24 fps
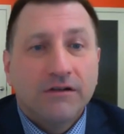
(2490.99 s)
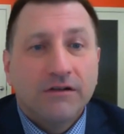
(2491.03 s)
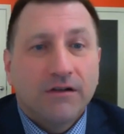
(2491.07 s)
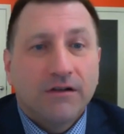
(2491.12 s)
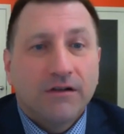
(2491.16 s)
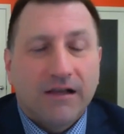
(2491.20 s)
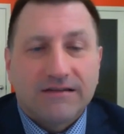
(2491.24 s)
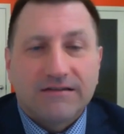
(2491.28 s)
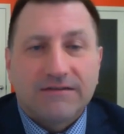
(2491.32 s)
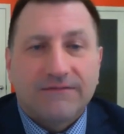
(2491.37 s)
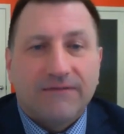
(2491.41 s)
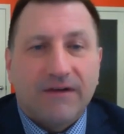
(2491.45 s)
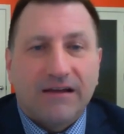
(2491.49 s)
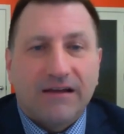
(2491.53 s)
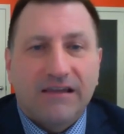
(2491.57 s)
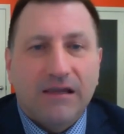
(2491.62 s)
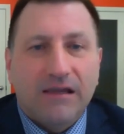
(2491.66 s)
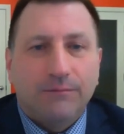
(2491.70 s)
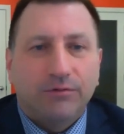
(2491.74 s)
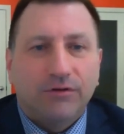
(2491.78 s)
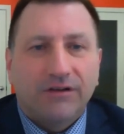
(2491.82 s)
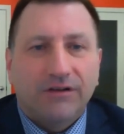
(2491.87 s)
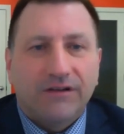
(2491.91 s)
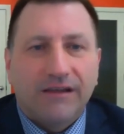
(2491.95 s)
Because if I
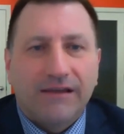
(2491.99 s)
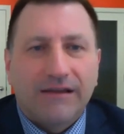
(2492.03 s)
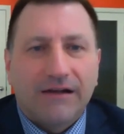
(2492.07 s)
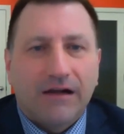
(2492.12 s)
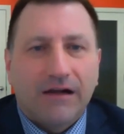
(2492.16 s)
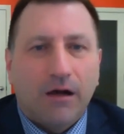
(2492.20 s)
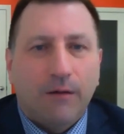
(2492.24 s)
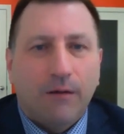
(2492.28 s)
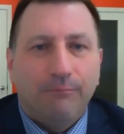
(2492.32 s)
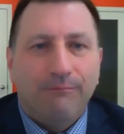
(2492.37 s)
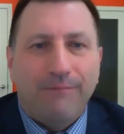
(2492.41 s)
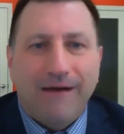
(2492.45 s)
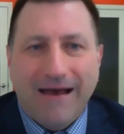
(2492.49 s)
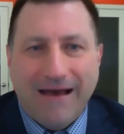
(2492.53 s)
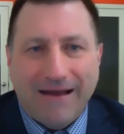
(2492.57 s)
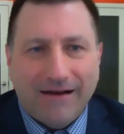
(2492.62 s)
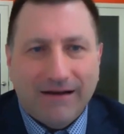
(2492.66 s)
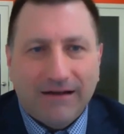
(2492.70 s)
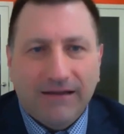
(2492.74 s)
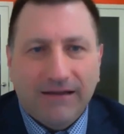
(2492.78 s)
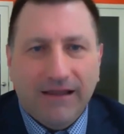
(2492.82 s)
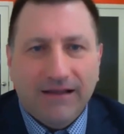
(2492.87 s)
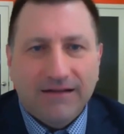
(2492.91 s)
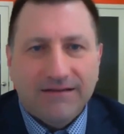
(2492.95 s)
keep looking at how bad
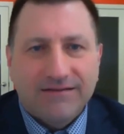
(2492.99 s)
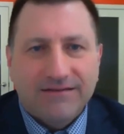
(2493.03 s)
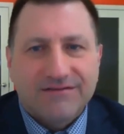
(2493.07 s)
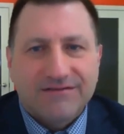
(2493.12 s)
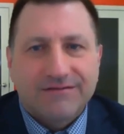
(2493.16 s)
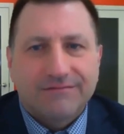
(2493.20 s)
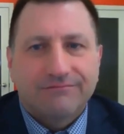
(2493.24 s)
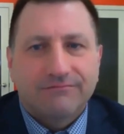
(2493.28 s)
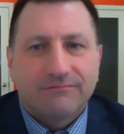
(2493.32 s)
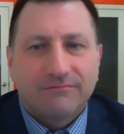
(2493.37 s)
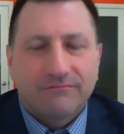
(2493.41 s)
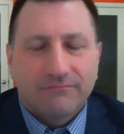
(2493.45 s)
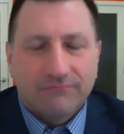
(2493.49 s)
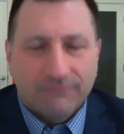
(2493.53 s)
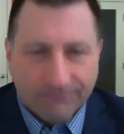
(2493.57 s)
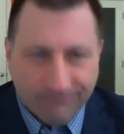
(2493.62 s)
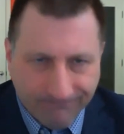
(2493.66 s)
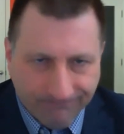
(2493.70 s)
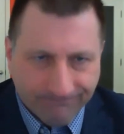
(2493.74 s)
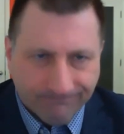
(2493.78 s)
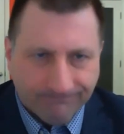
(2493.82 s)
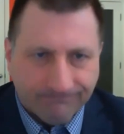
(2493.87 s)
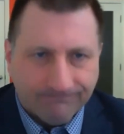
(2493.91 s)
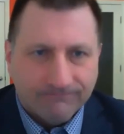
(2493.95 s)
it gets,
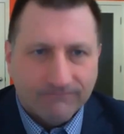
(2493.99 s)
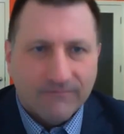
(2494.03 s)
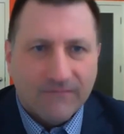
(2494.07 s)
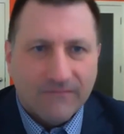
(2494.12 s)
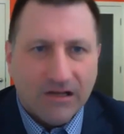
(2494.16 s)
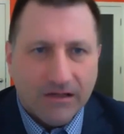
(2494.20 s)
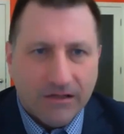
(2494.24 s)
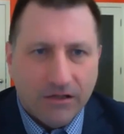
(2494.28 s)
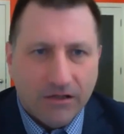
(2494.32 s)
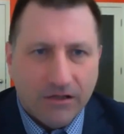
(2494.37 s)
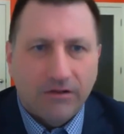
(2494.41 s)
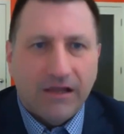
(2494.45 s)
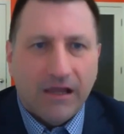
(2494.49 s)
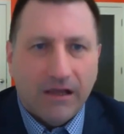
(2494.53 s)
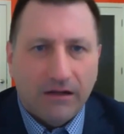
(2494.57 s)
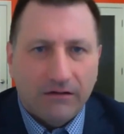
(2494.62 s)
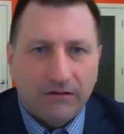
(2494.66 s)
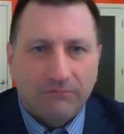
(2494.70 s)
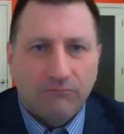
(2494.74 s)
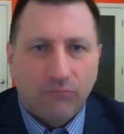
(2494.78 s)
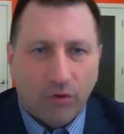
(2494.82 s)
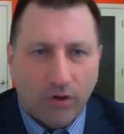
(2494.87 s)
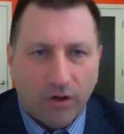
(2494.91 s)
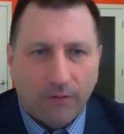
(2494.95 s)
you
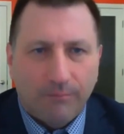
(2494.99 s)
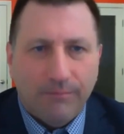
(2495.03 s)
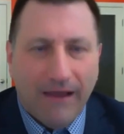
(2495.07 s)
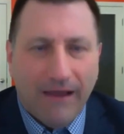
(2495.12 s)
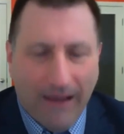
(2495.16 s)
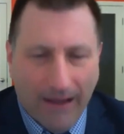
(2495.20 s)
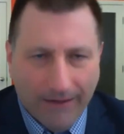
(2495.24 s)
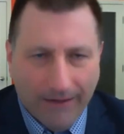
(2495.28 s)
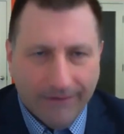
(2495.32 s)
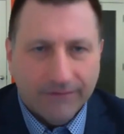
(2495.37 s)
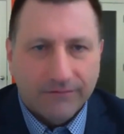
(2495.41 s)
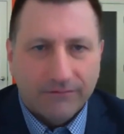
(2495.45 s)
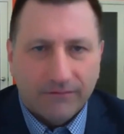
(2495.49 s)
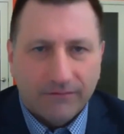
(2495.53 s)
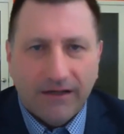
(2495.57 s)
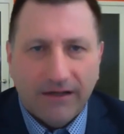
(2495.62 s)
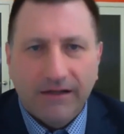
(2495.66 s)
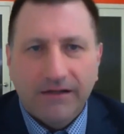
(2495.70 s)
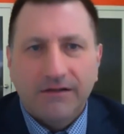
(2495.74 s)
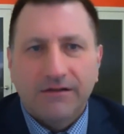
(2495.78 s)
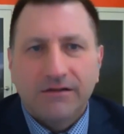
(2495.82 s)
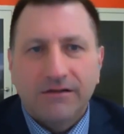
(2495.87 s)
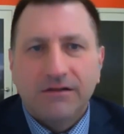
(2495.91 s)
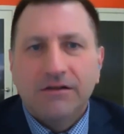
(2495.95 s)
get more bad,
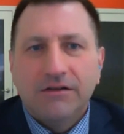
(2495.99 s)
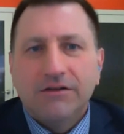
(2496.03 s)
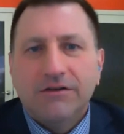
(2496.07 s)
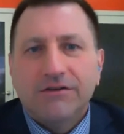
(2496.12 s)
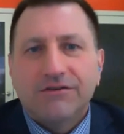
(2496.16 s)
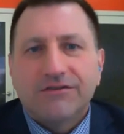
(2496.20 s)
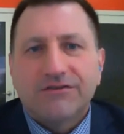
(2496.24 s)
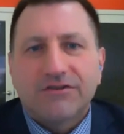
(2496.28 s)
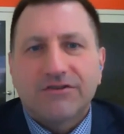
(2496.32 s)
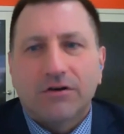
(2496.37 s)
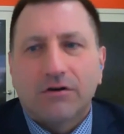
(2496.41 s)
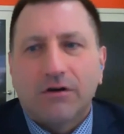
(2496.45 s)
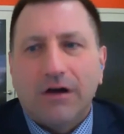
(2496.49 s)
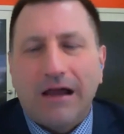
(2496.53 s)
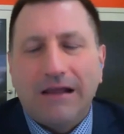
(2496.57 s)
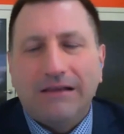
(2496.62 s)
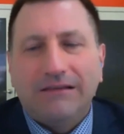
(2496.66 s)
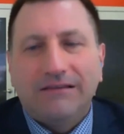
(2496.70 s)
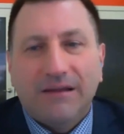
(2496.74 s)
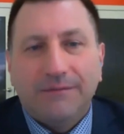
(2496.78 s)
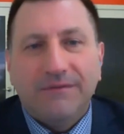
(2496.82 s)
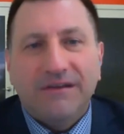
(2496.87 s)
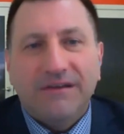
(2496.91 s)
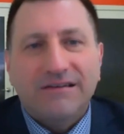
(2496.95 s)
right? So I
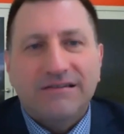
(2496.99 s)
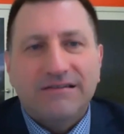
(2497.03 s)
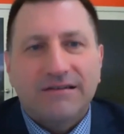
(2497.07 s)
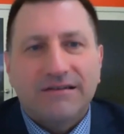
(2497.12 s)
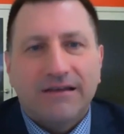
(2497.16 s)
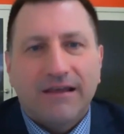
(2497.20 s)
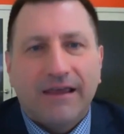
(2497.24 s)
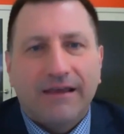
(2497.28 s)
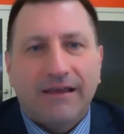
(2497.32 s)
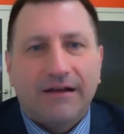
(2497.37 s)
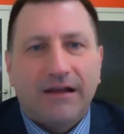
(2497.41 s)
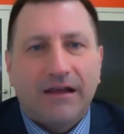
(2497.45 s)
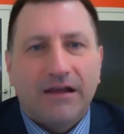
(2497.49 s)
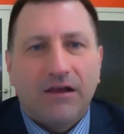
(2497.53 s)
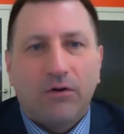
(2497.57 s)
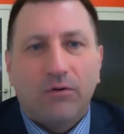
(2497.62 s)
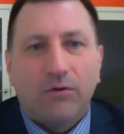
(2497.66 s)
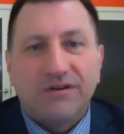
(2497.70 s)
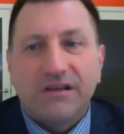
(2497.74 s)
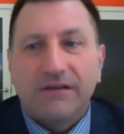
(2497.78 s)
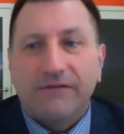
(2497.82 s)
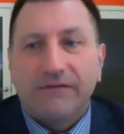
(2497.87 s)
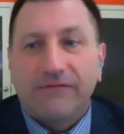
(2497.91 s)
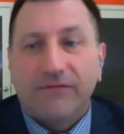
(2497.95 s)
limit and I
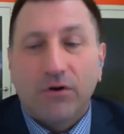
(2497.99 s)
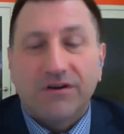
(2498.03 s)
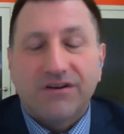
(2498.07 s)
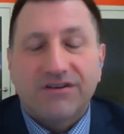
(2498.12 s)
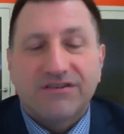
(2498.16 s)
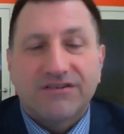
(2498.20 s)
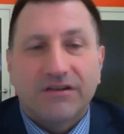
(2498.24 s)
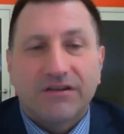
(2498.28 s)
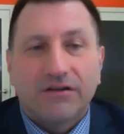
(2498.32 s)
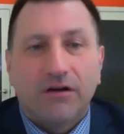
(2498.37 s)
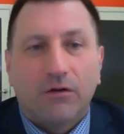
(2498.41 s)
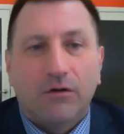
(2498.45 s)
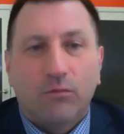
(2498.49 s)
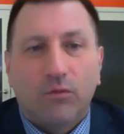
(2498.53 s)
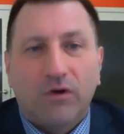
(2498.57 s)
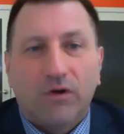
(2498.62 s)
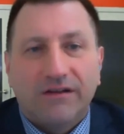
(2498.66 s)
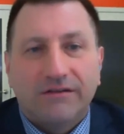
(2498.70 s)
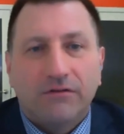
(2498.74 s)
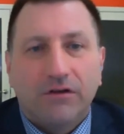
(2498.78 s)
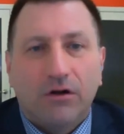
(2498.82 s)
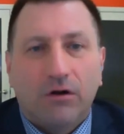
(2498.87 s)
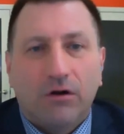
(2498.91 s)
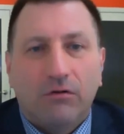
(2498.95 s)
only focus in on
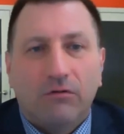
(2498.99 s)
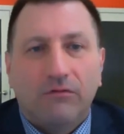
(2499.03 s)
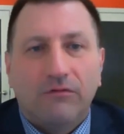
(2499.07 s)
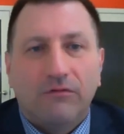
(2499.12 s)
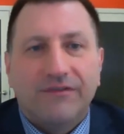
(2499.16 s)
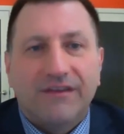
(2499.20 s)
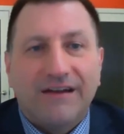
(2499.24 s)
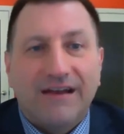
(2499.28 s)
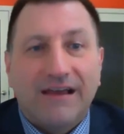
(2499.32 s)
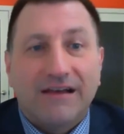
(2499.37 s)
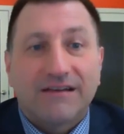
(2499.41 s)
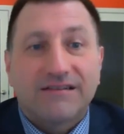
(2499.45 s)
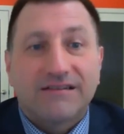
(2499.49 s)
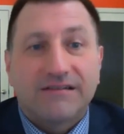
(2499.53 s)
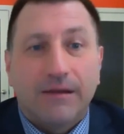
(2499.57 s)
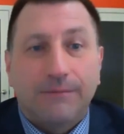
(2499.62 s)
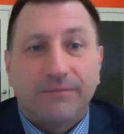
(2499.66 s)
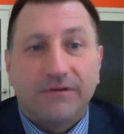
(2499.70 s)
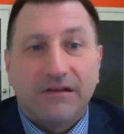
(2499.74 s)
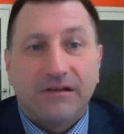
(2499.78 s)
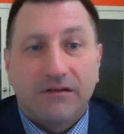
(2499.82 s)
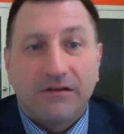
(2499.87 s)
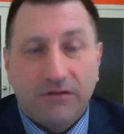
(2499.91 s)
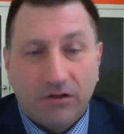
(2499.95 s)
what, the next step,
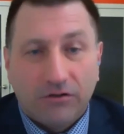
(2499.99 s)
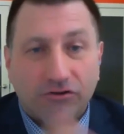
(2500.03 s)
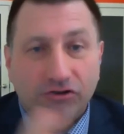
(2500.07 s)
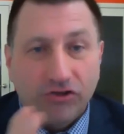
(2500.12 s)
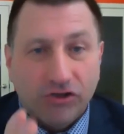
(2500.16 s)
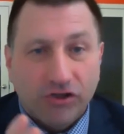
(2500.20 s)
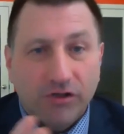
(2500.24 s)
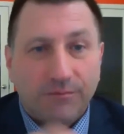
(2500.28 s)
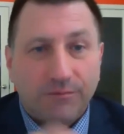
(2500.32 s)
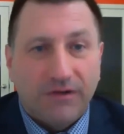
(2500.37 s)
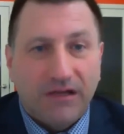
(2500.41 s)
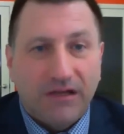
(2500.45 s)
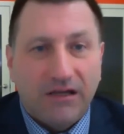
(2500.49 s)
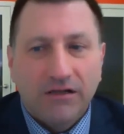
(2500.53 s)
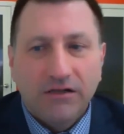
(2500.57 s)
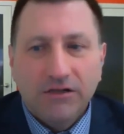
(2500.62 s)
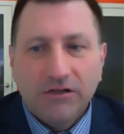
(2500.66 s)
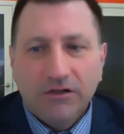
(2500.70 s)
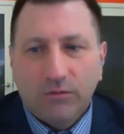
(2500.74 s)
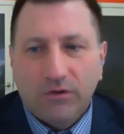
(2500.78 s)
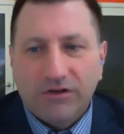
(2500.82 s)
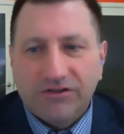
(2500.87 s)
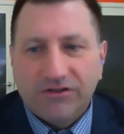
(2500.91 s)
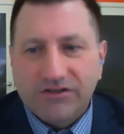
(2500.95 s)
should be,
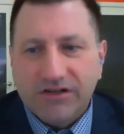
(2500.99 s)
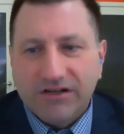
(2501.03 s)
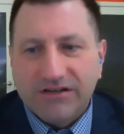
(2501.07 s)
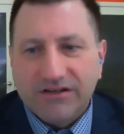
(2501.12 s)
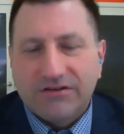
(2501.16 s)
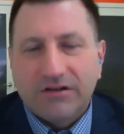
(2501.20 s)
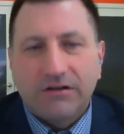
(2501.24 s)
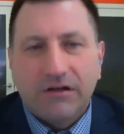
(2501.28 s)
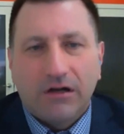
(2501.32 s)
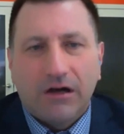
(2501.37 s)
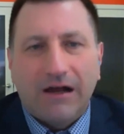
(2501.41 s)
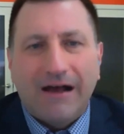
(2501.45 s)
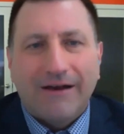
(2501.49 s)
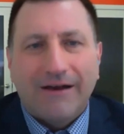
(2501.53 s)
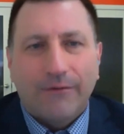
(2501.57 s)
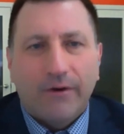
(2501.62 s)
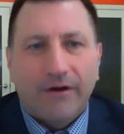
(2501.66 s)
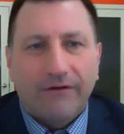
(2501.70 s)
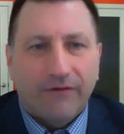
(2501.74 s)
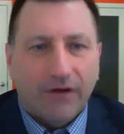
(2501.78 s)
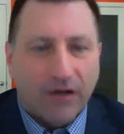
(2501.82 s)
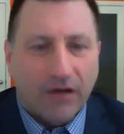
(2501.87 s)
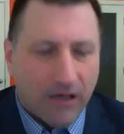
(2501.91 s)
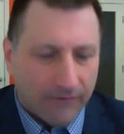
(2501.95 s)
which is, how do I
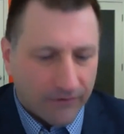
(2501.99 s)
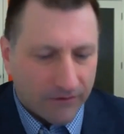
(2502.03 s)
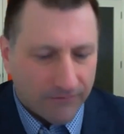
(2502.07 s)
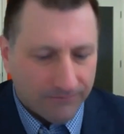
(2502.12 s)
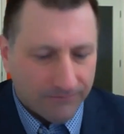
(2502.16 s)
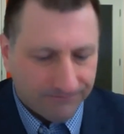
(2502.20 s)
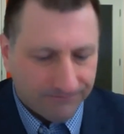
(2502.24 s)
recover?